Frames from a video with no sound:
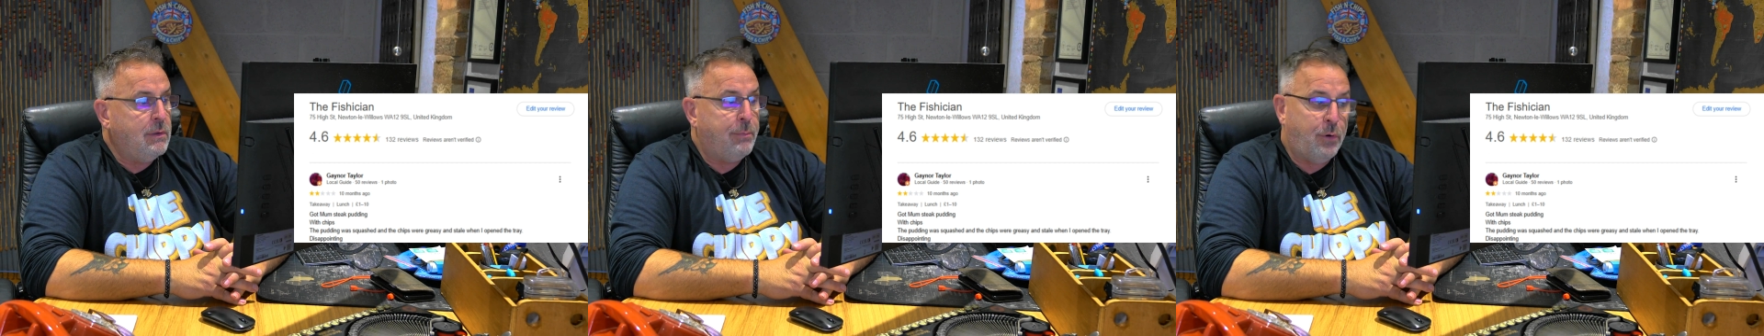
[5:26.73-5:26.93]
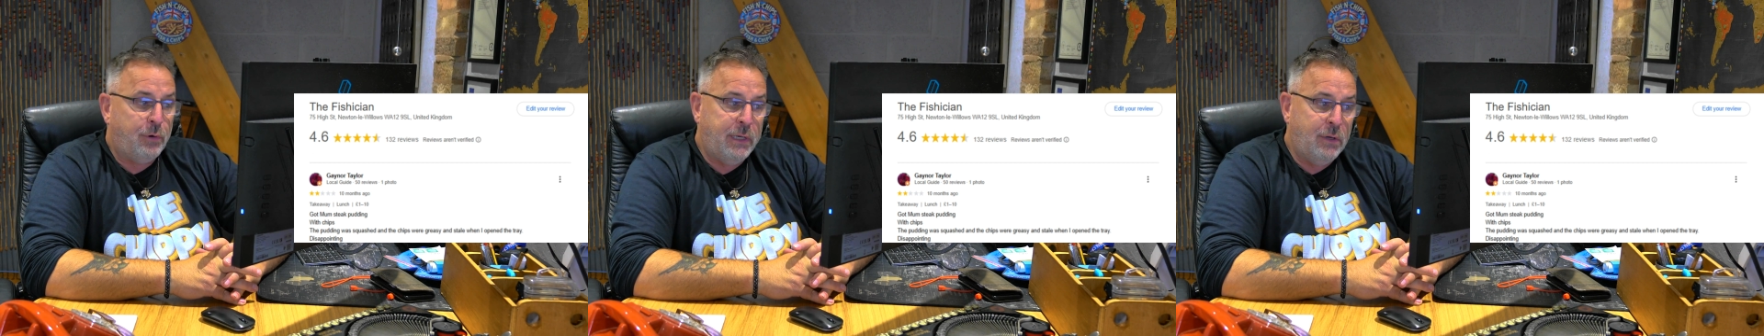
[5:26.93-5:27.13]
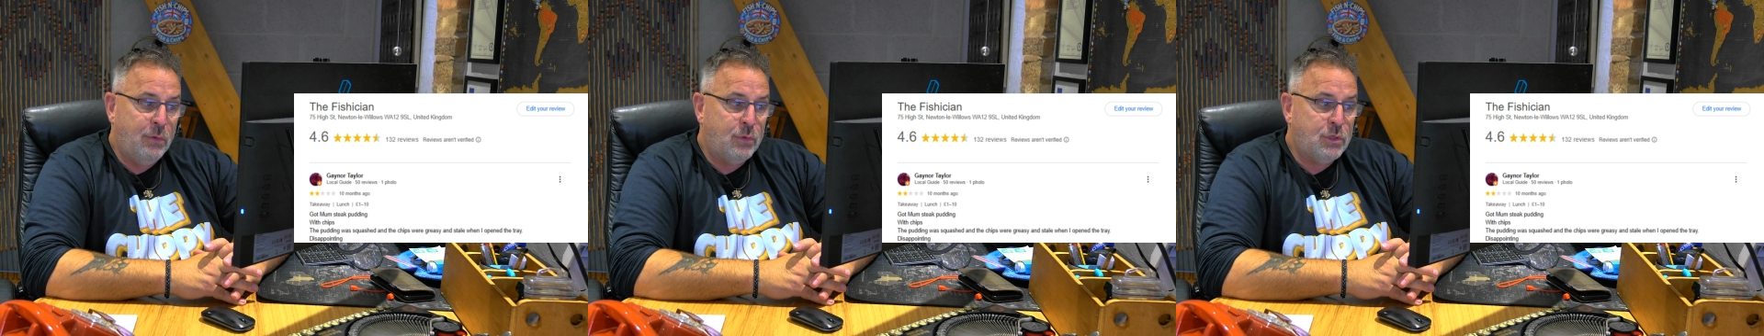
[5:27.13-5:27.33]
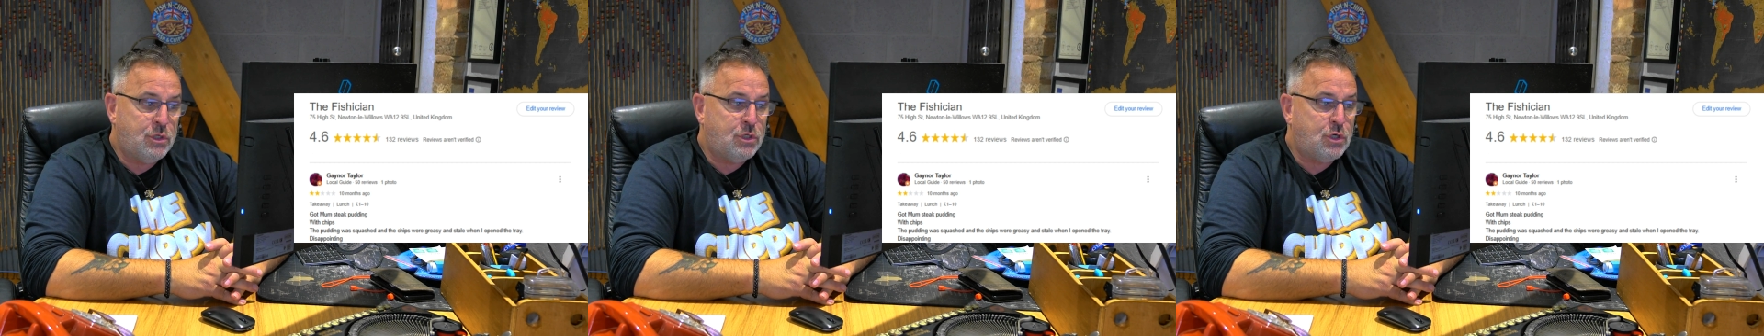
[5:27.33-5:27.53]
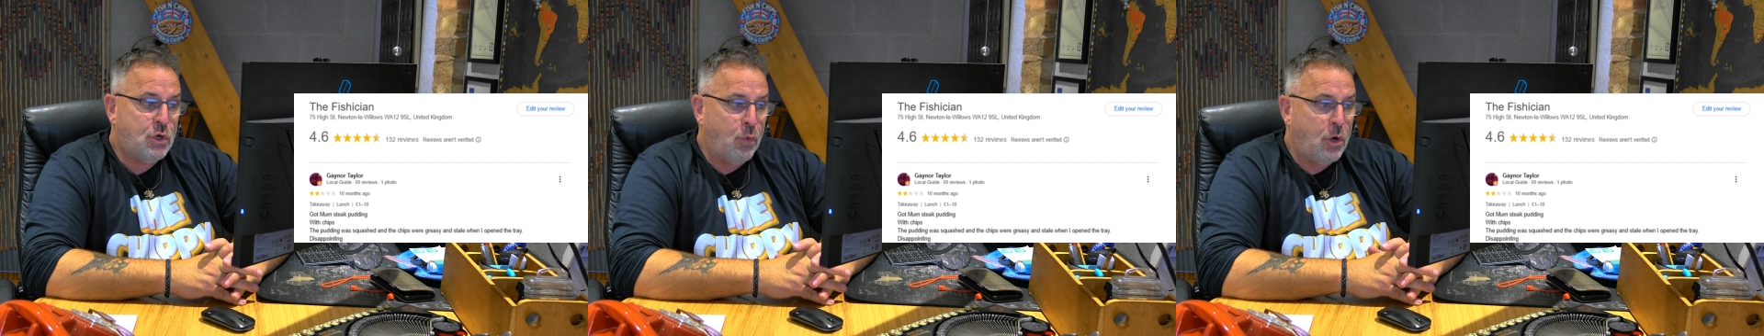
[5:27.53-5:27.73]
Pudding was
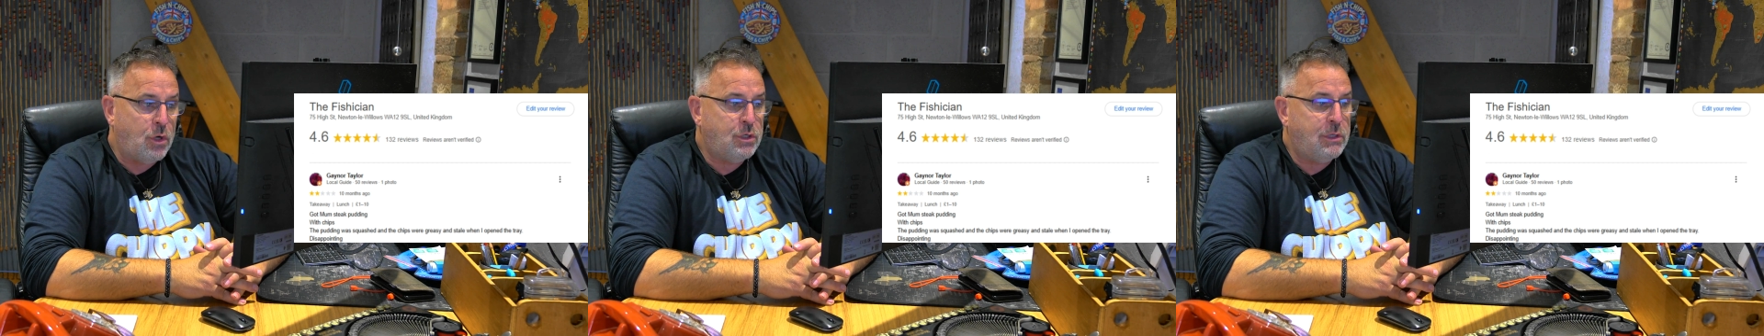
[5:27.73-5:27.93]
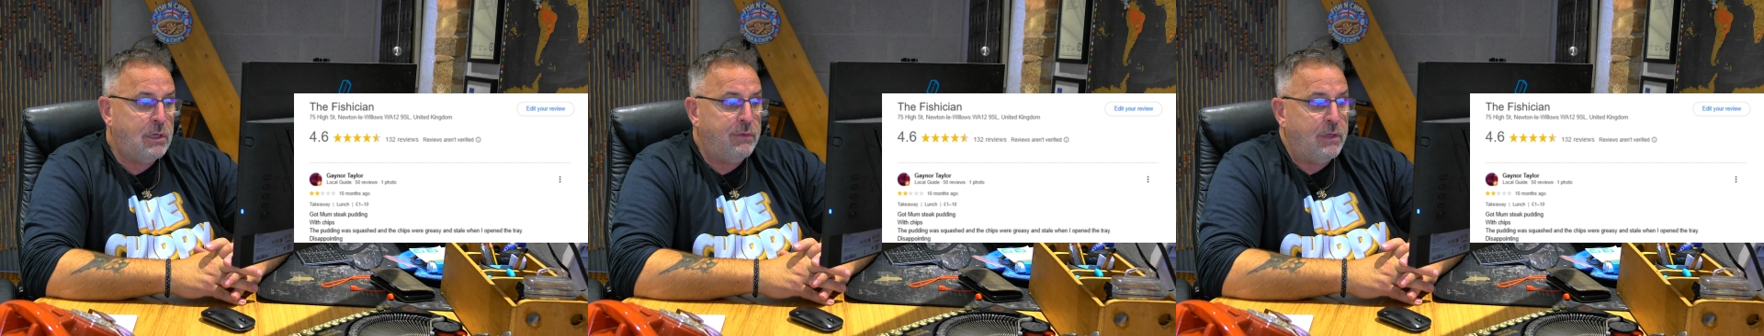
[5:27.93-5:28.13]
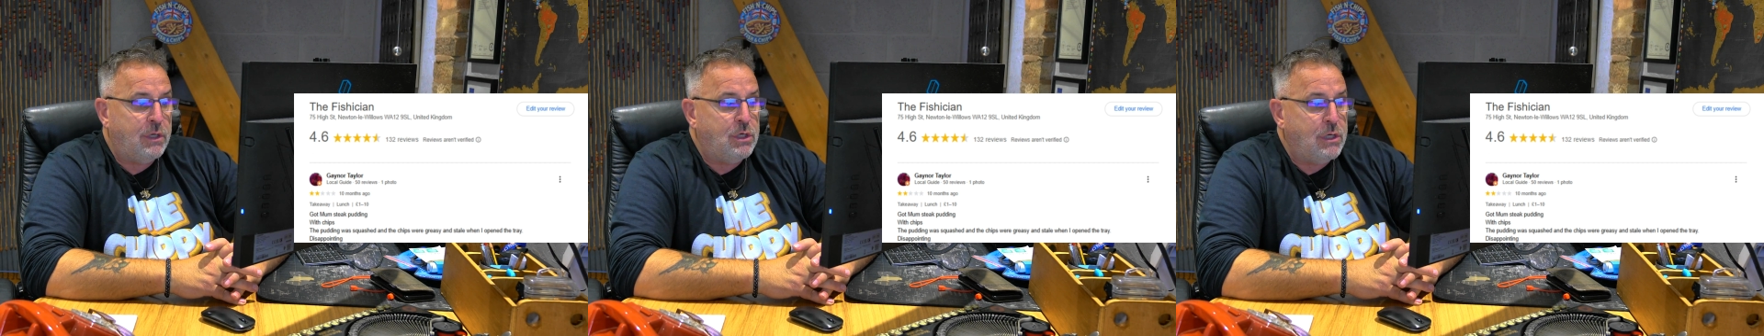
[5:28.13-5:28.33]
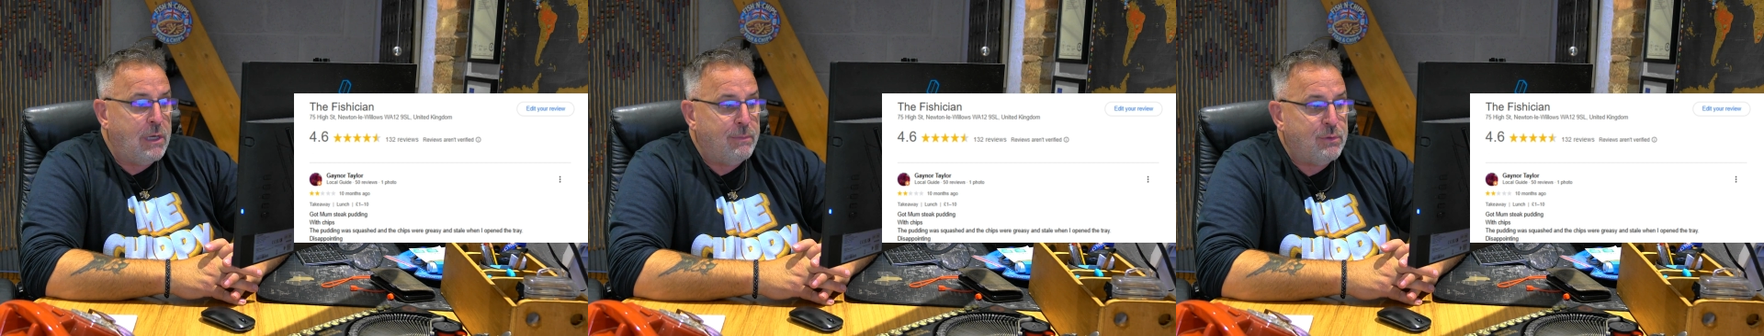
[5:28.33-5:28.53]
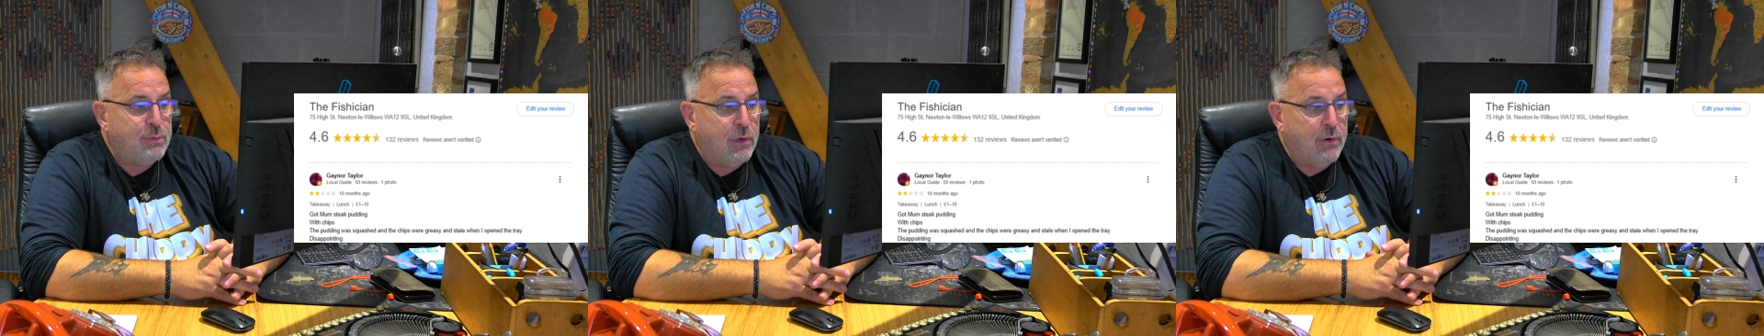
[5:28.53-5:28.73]
squashed and the
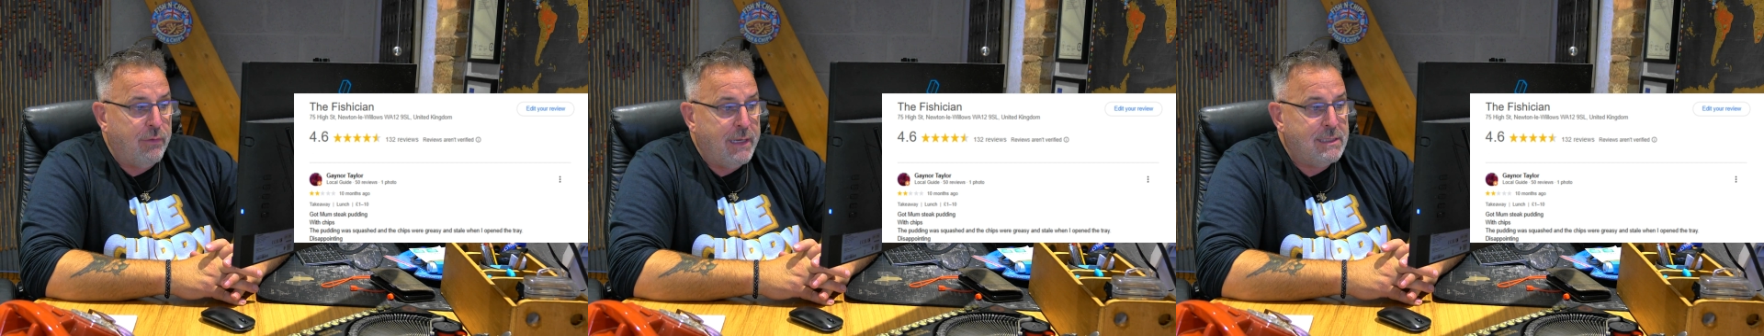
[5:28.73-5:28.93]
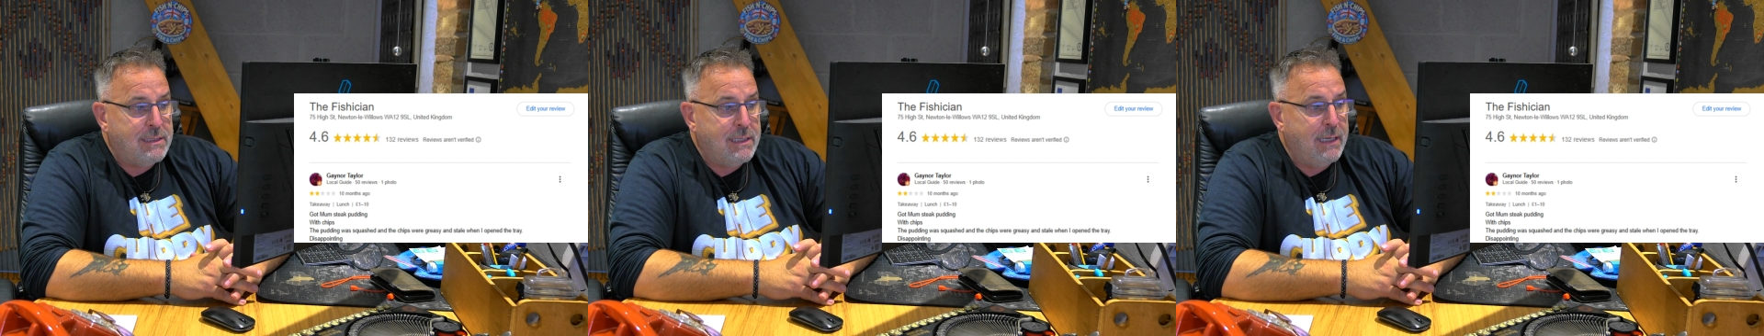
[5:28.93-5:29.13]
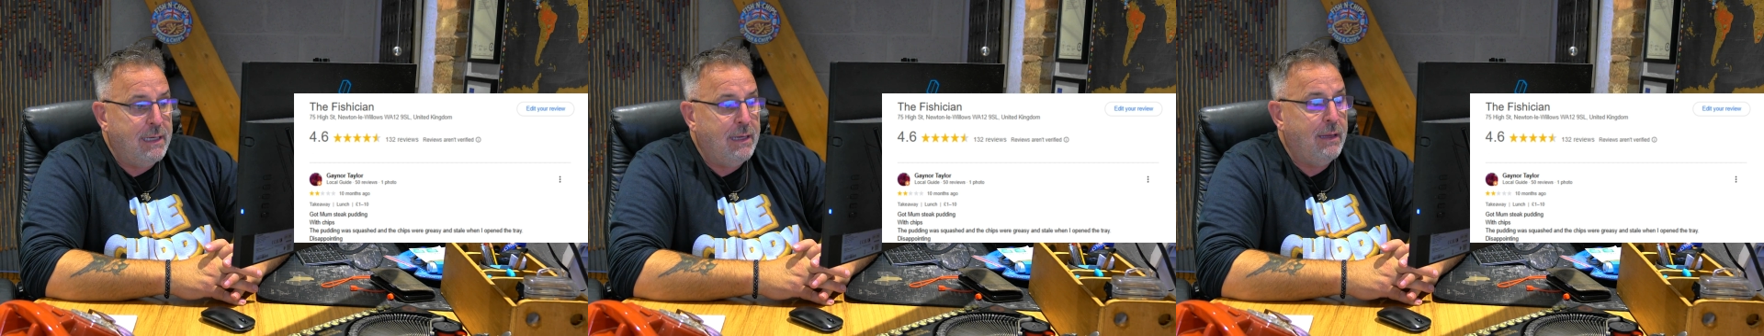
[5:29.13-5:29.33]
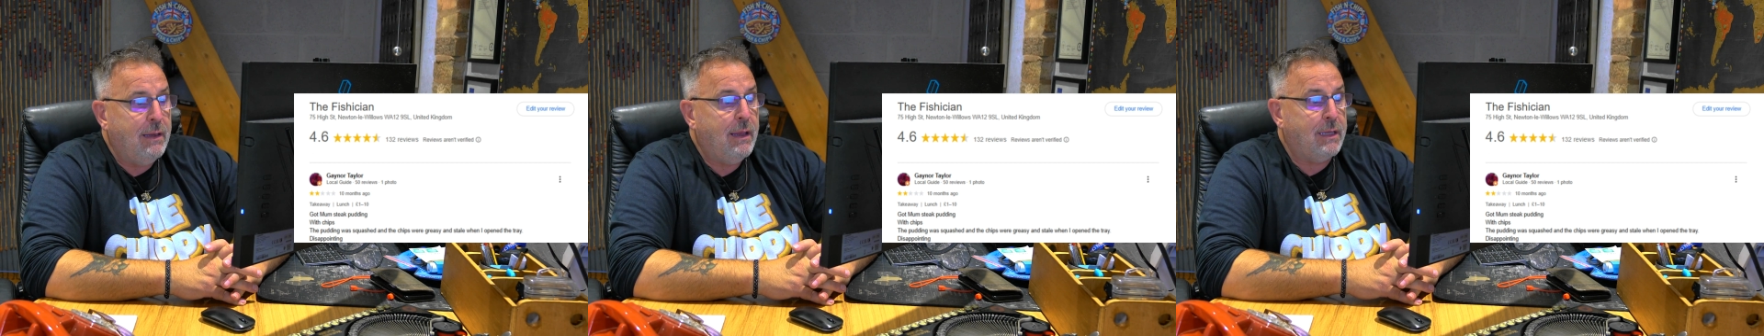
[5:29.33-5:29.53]
chips were greasy